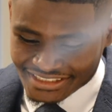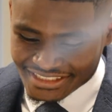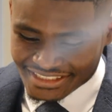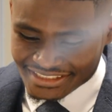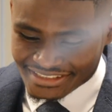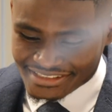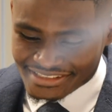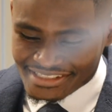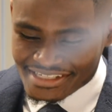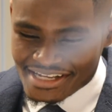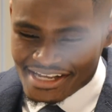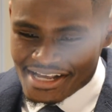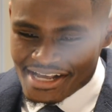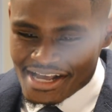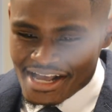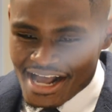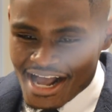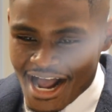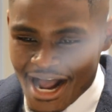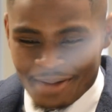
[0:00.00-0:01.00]
then
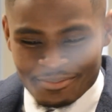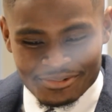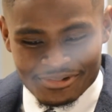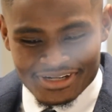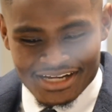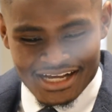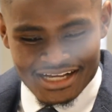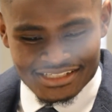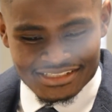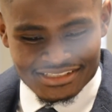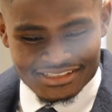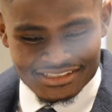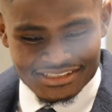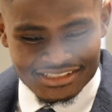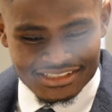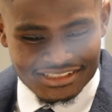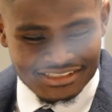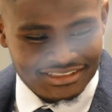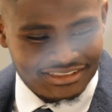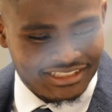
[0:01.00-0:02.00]
I'm going to ask
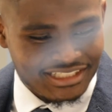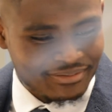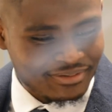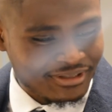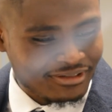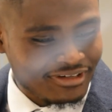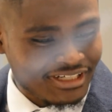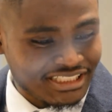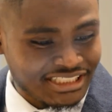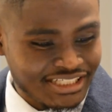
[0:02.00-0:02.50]
a deeper question.